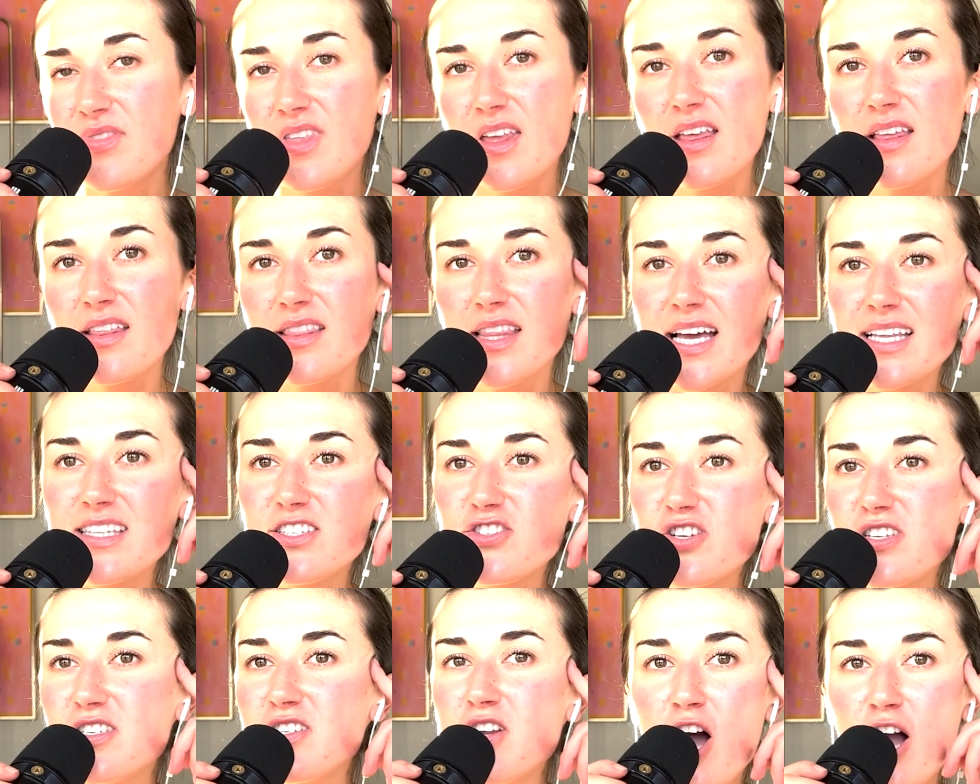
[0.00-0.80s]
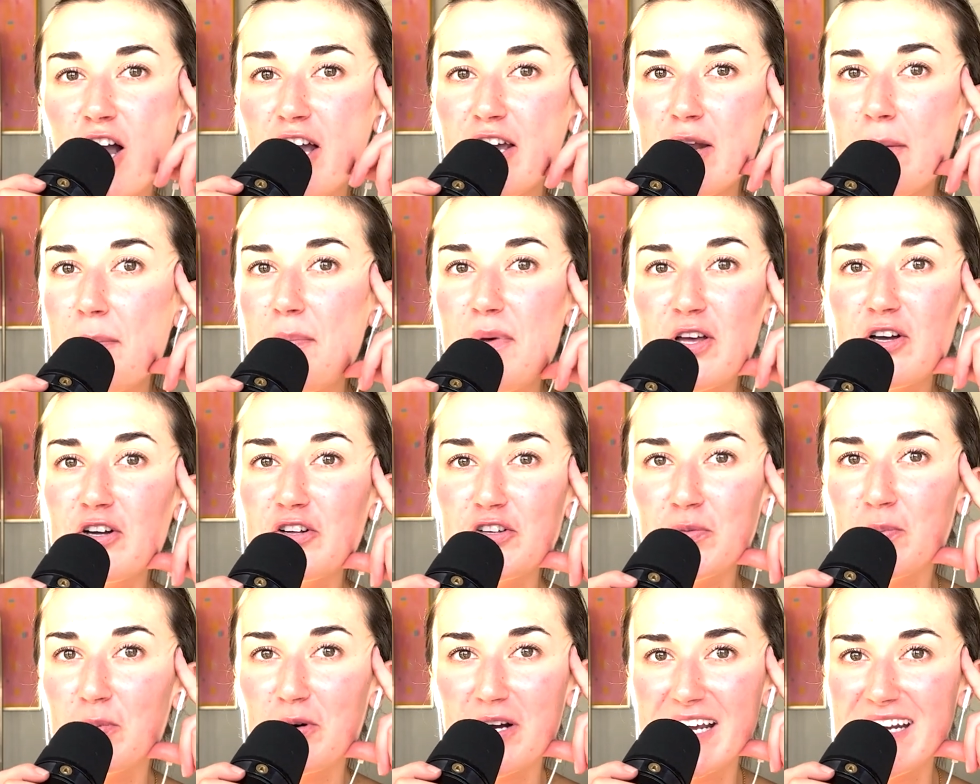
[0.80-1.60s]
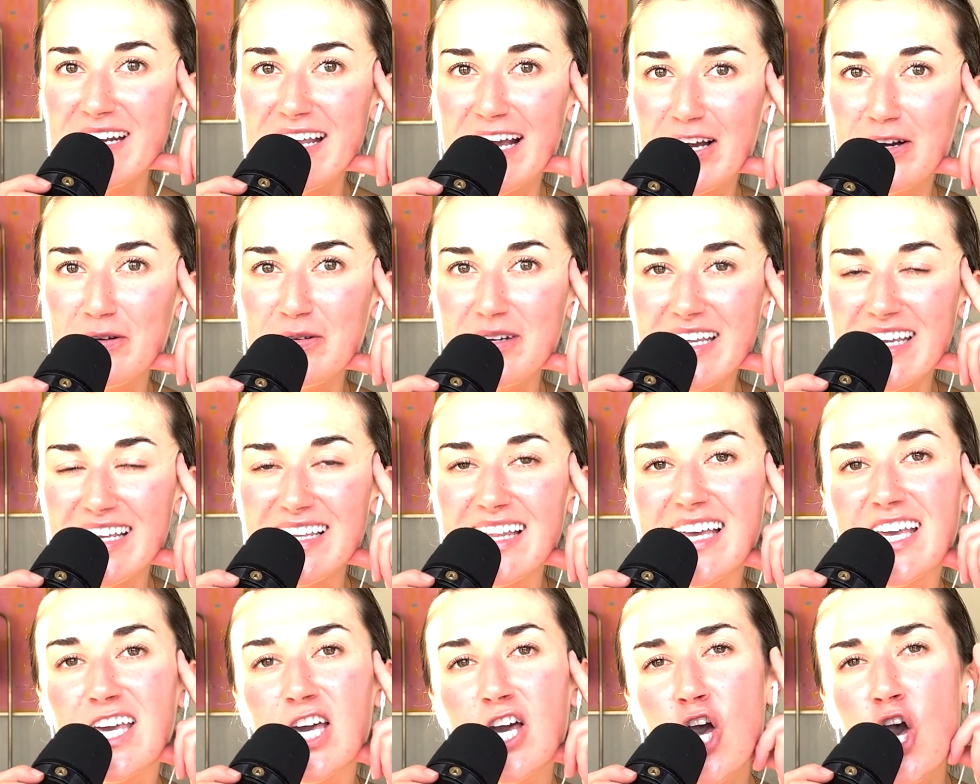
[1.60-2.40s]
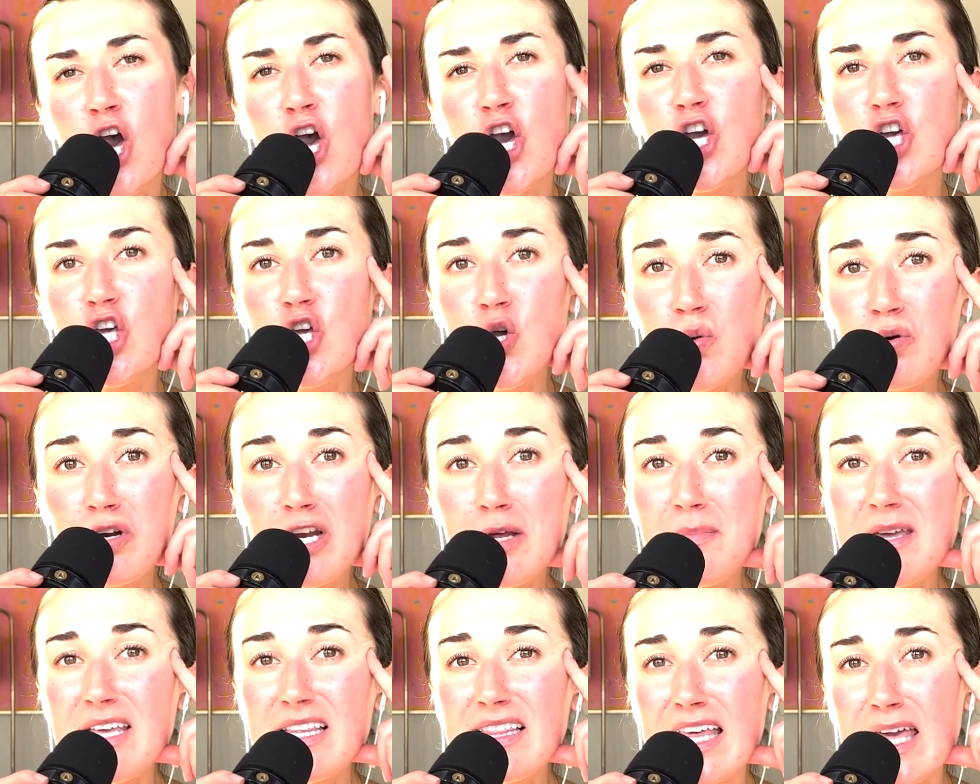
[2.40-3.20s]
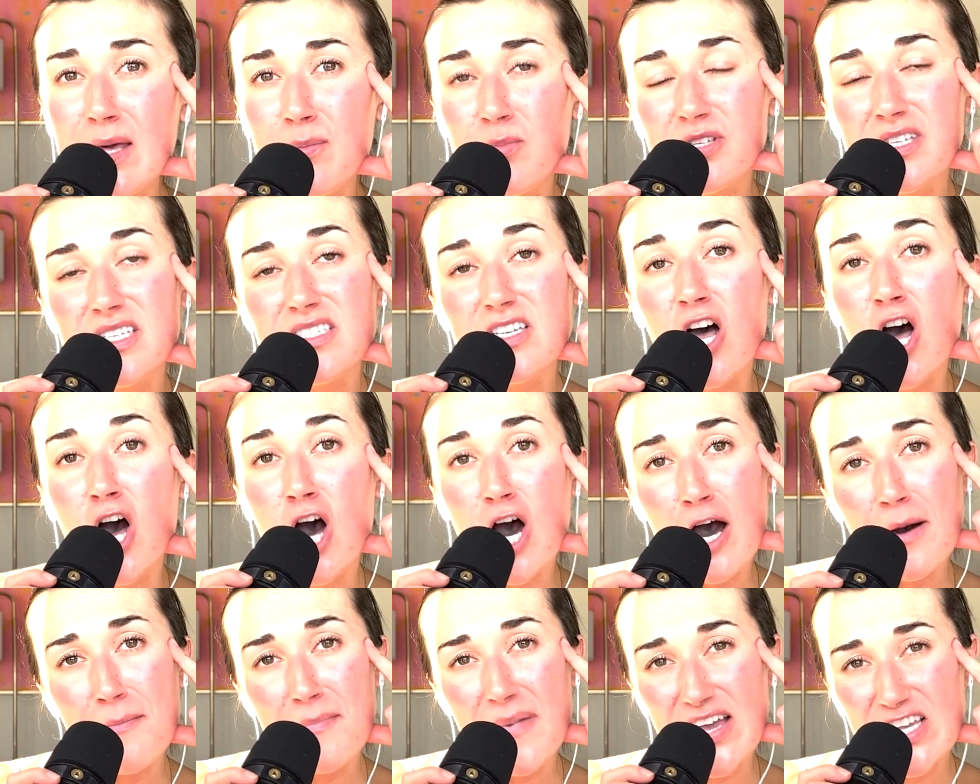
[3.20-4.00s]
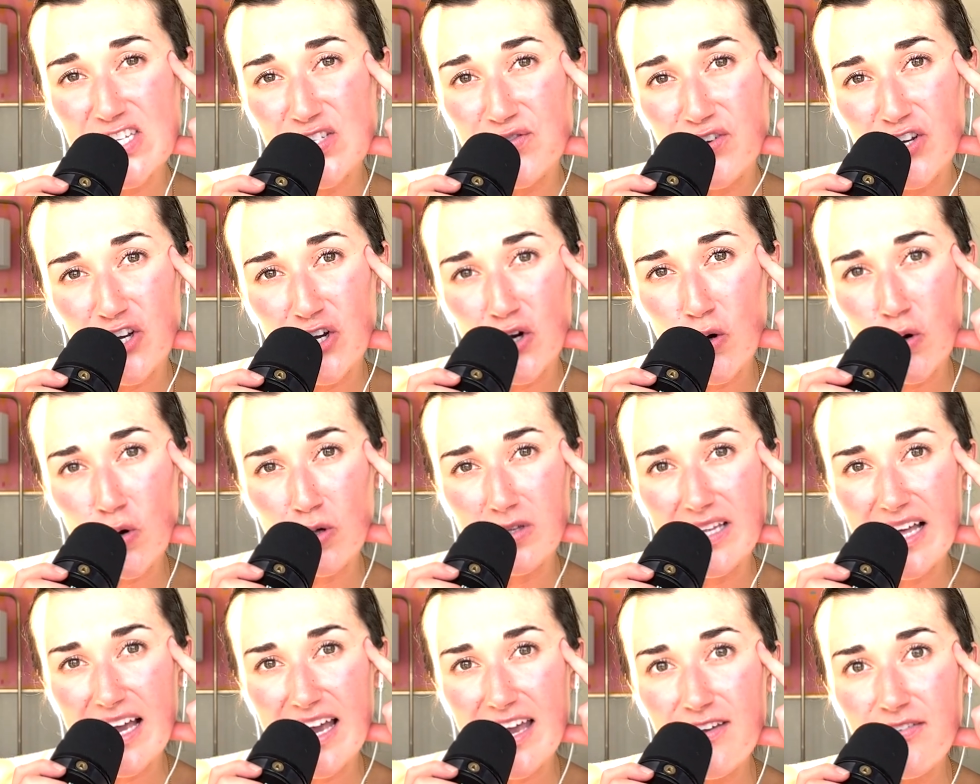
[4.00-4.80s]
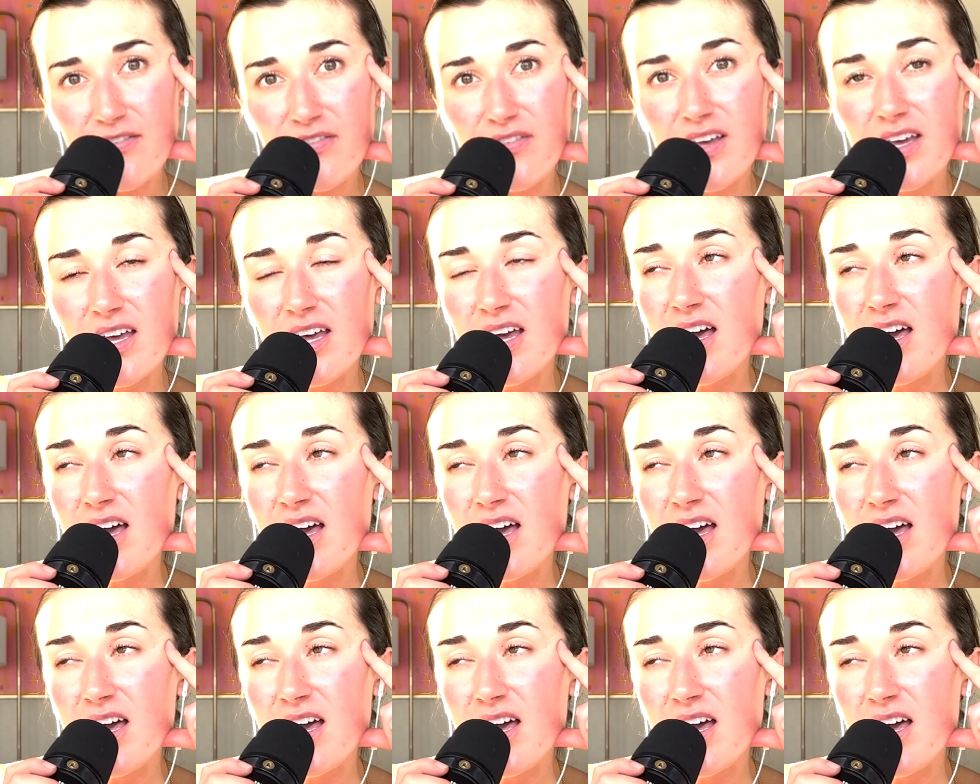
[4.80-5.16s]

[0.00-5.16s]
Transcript: that's just not going to build brand equity. Like, you want to be labeled as a hot mess for your whole life.